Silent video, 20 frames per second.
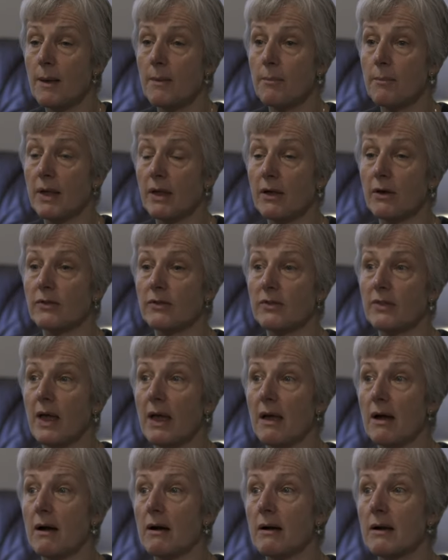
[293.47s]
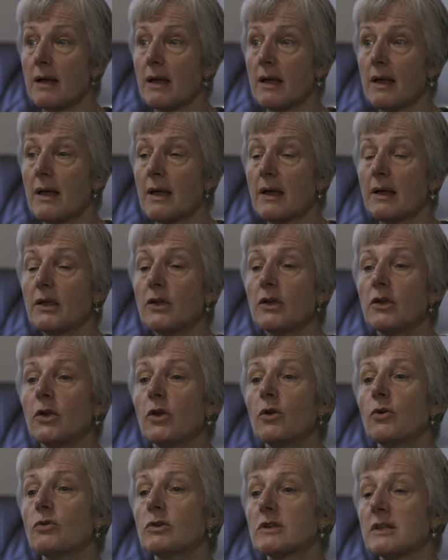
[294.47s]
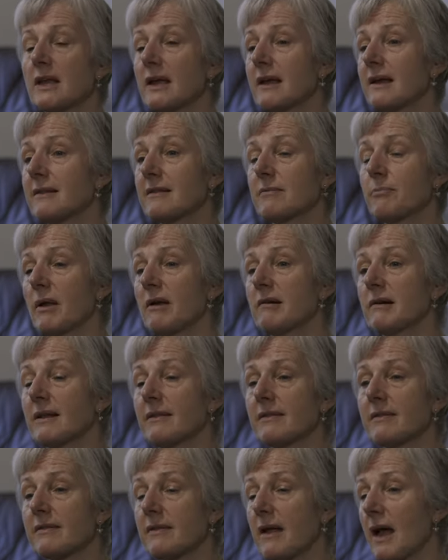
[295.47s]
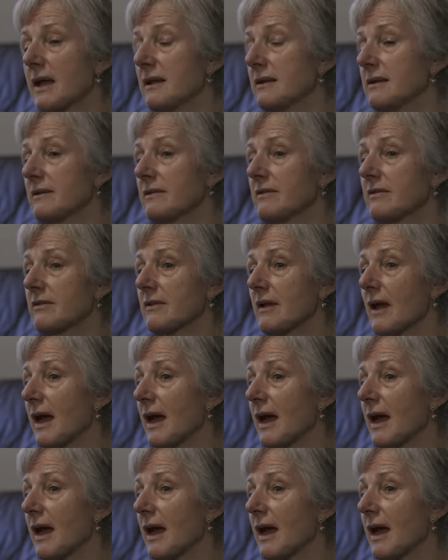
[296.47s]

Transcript: because they are hugely experienced scientists